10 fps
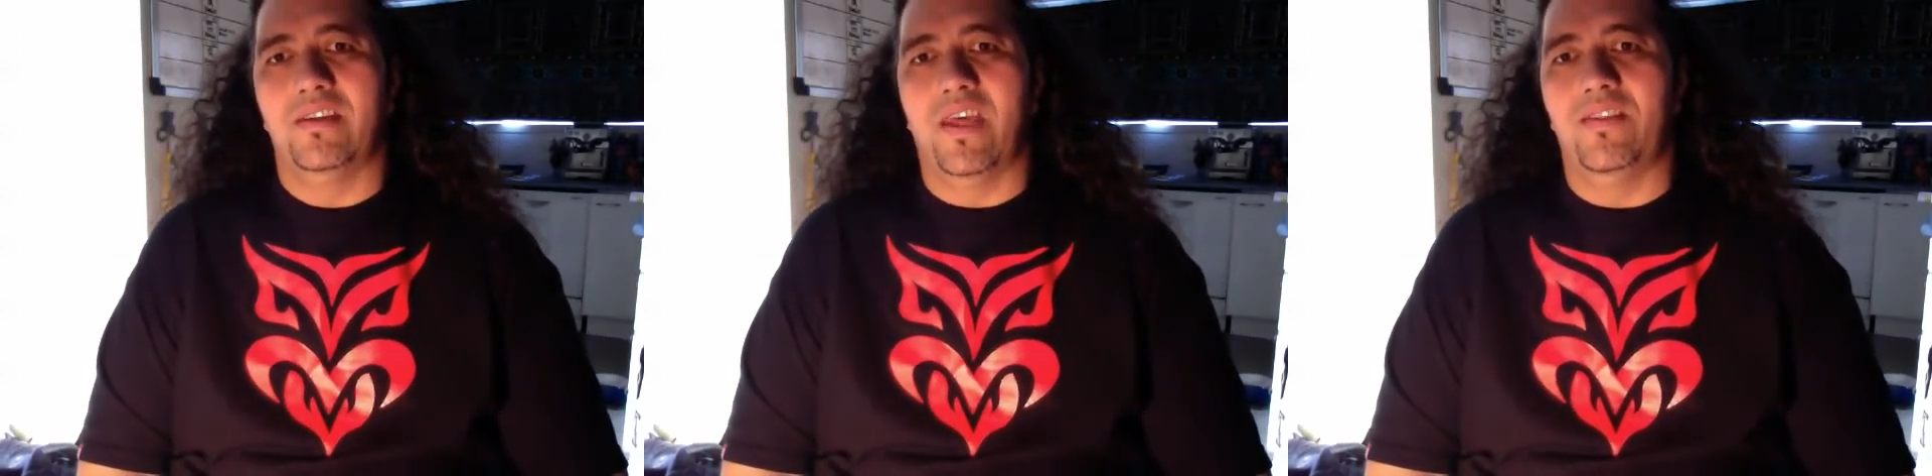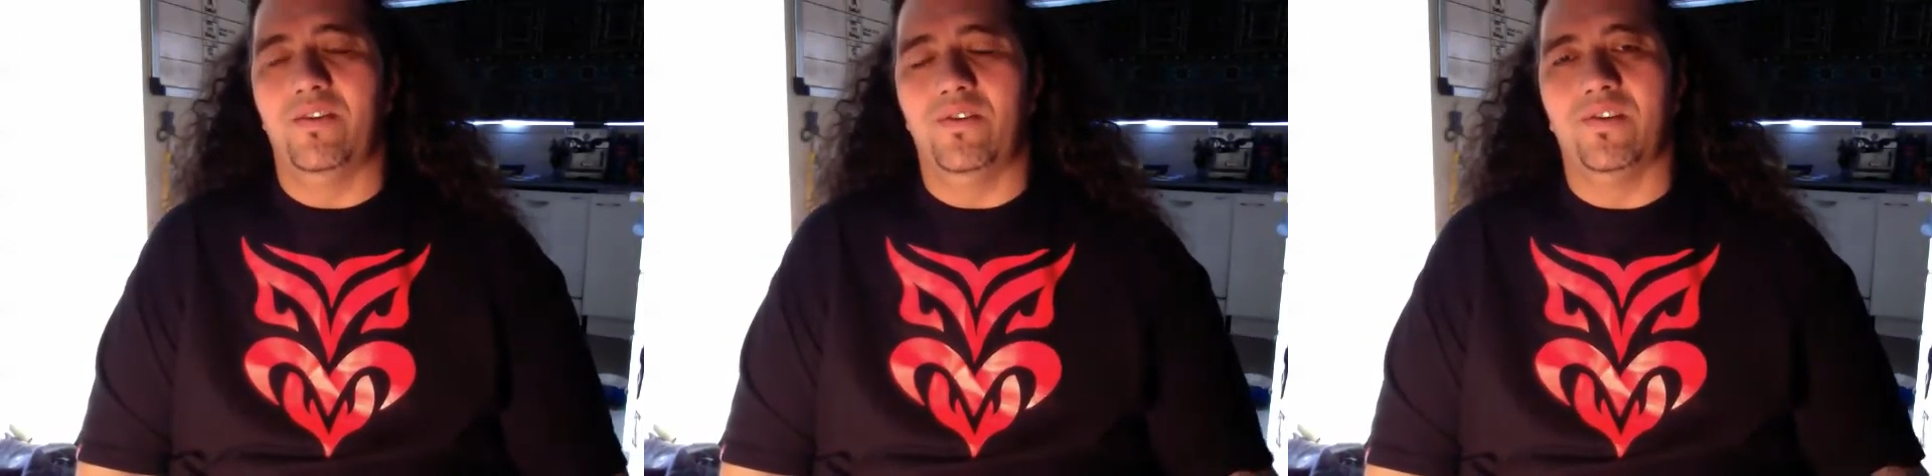and
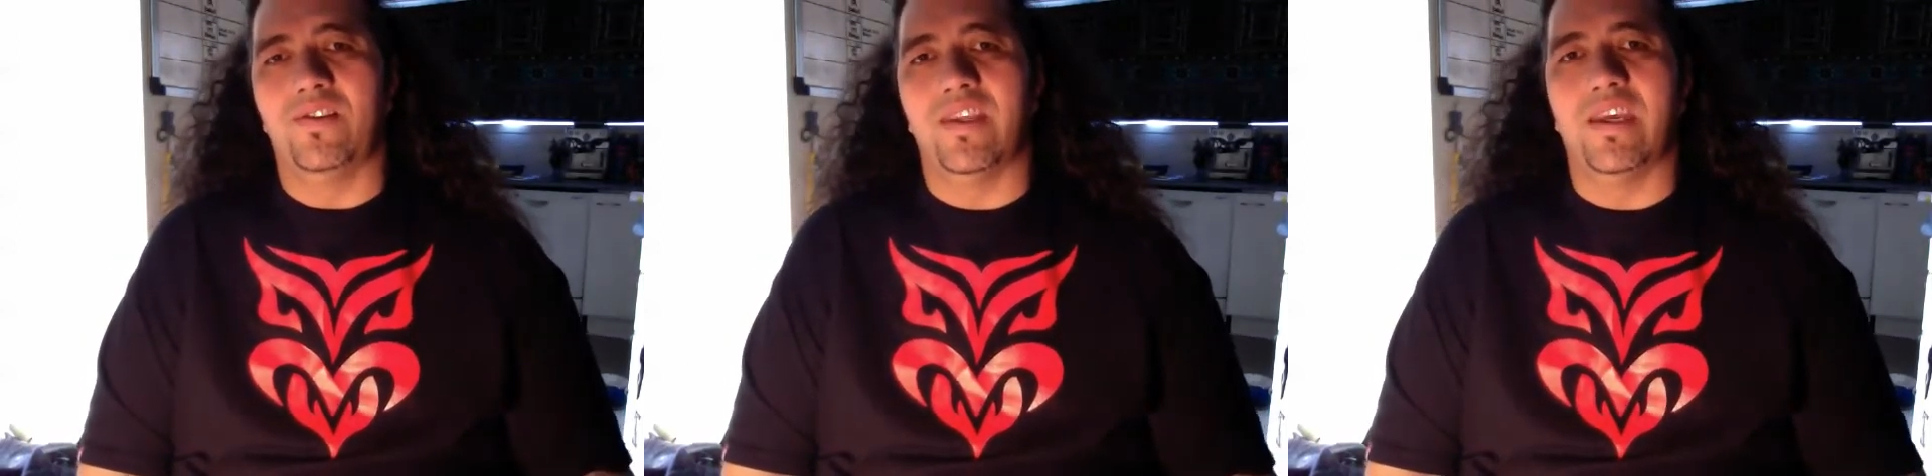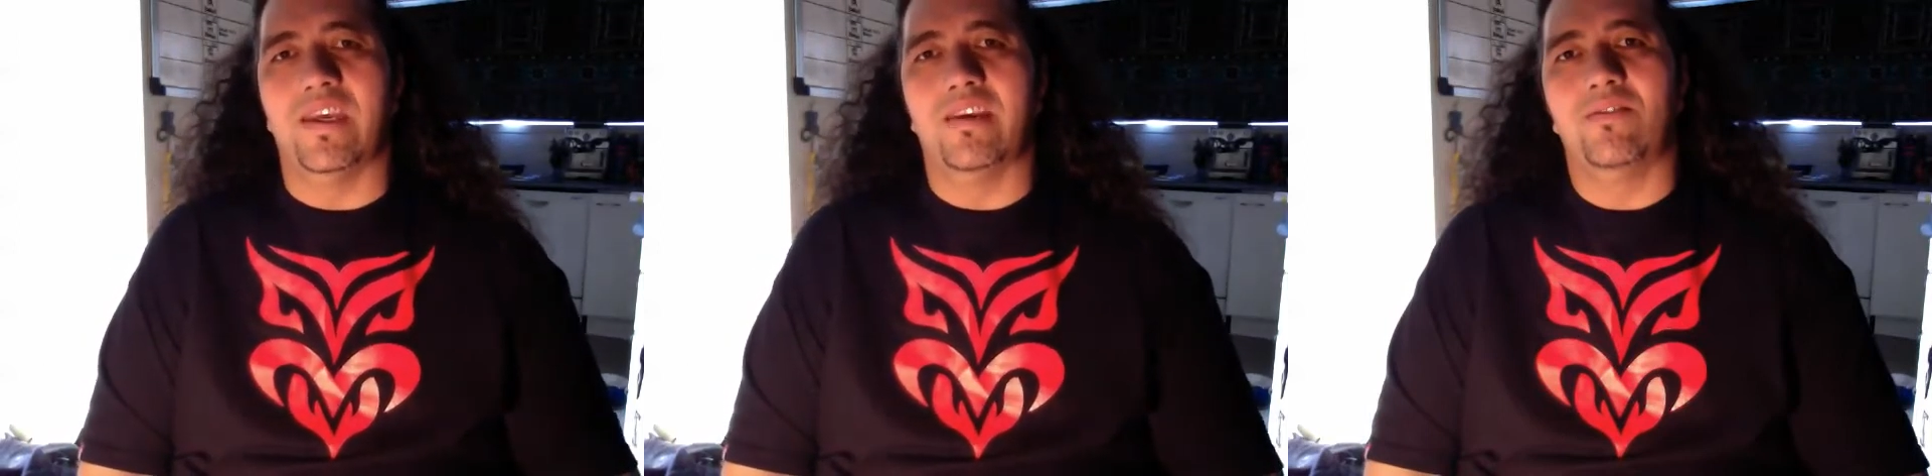the nurse
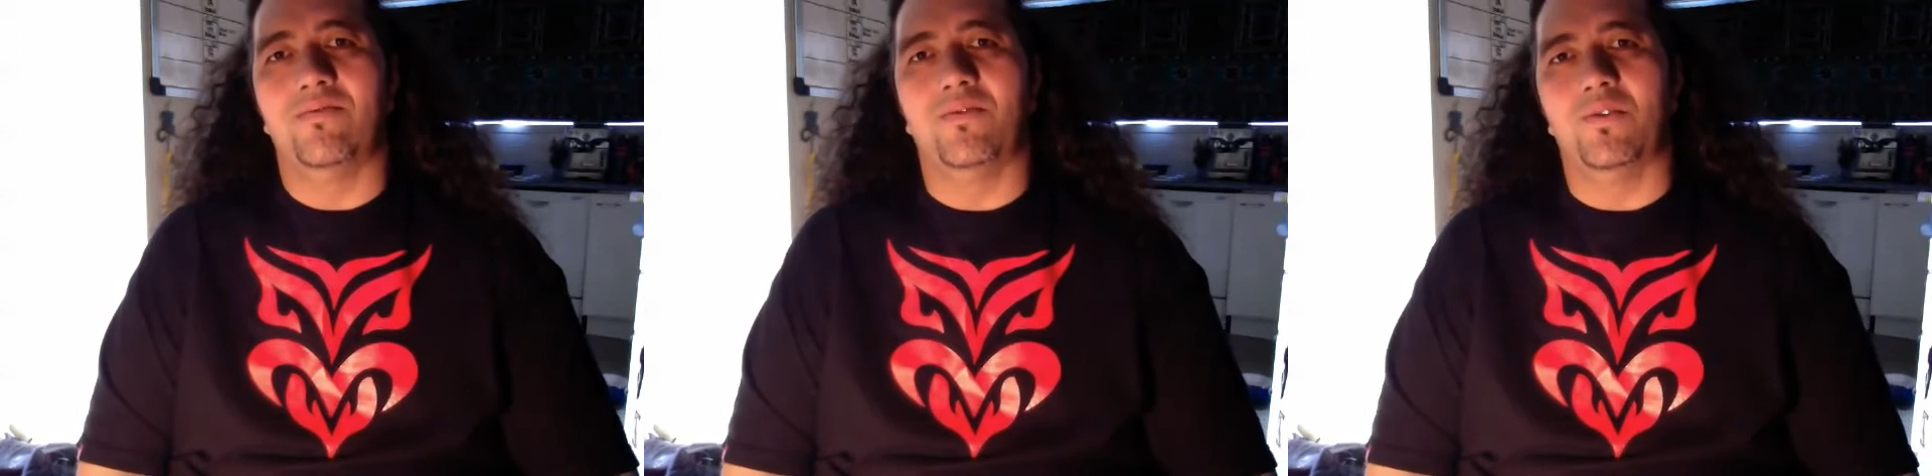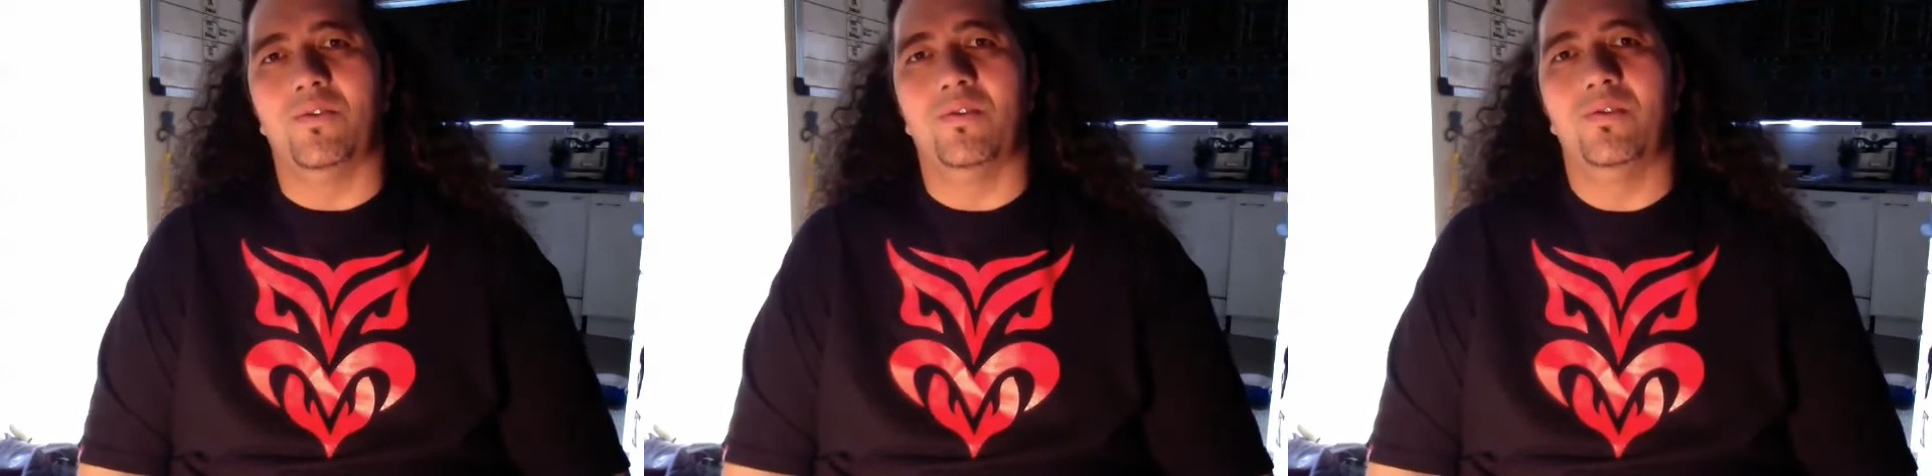there
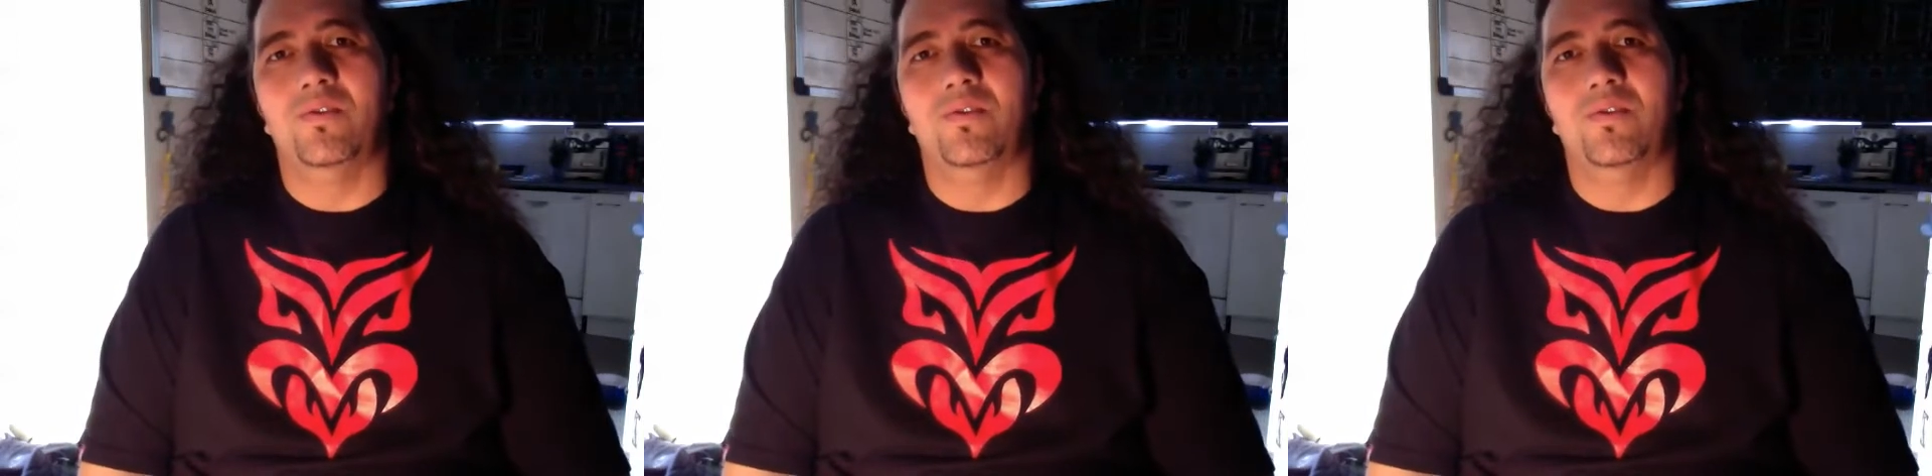for